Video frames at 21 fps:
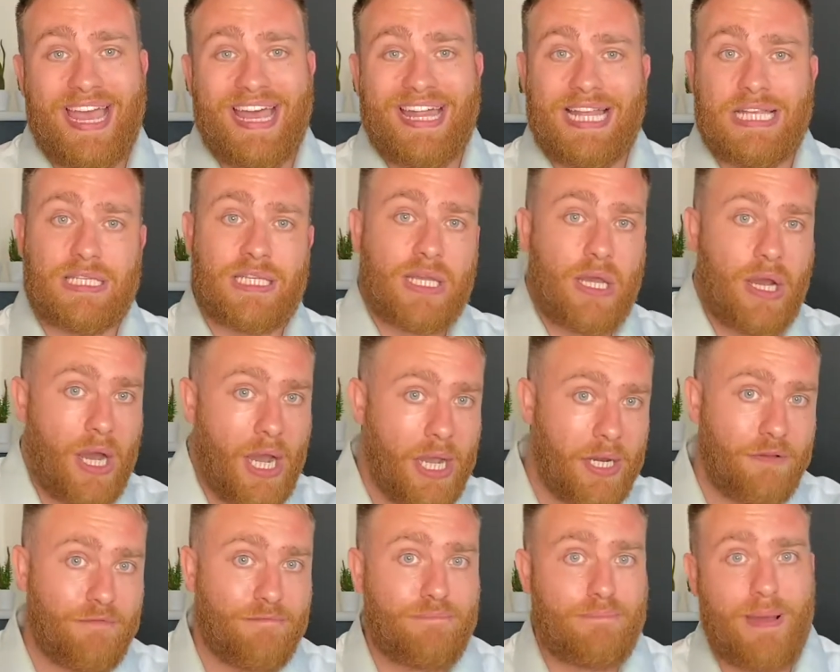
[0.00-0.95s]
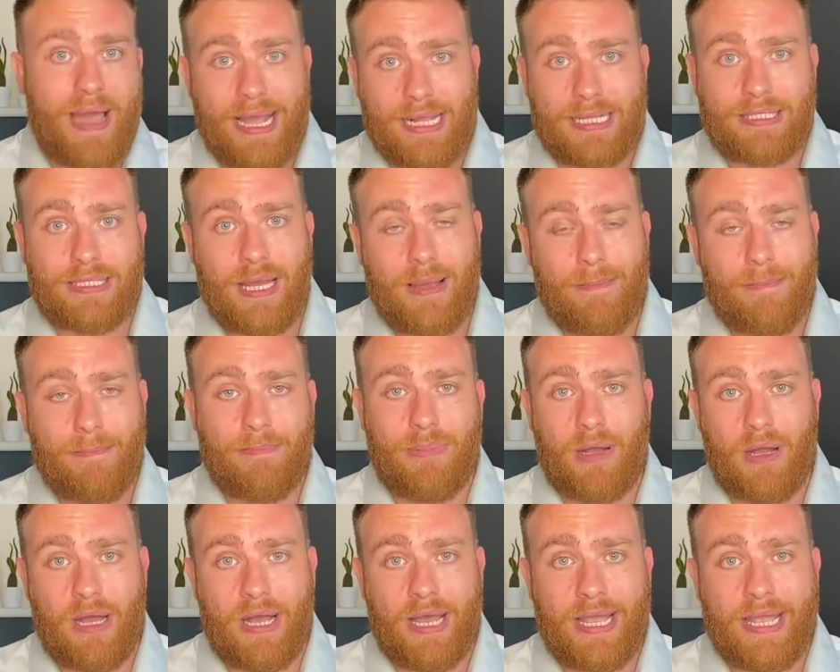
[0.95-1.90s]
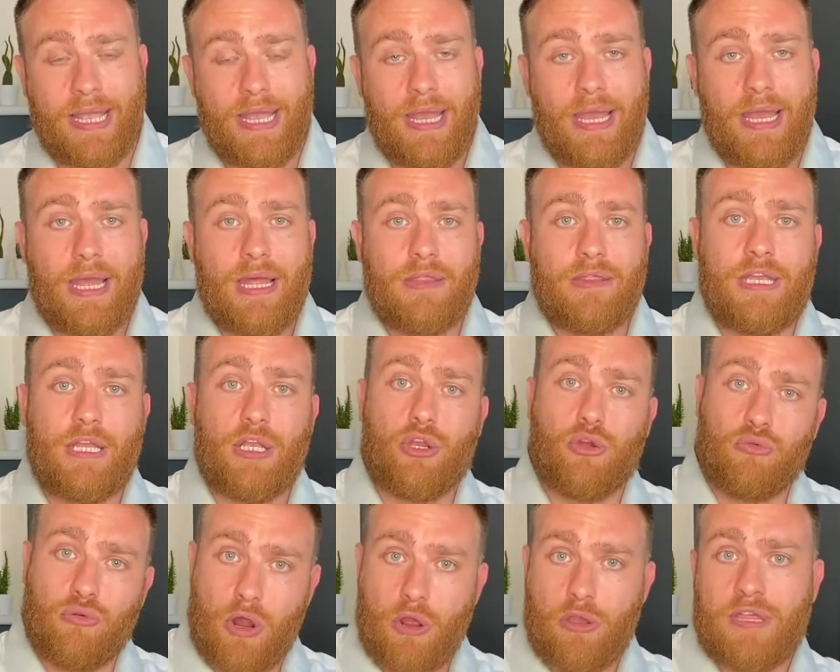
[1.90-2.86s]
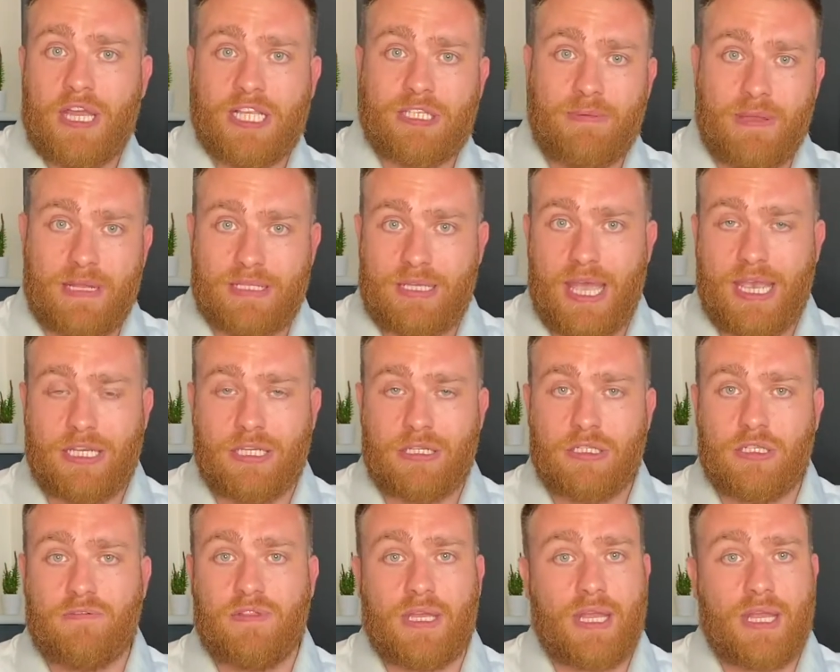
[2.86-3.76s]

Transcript: That's kind of backed up by the growth expectations of the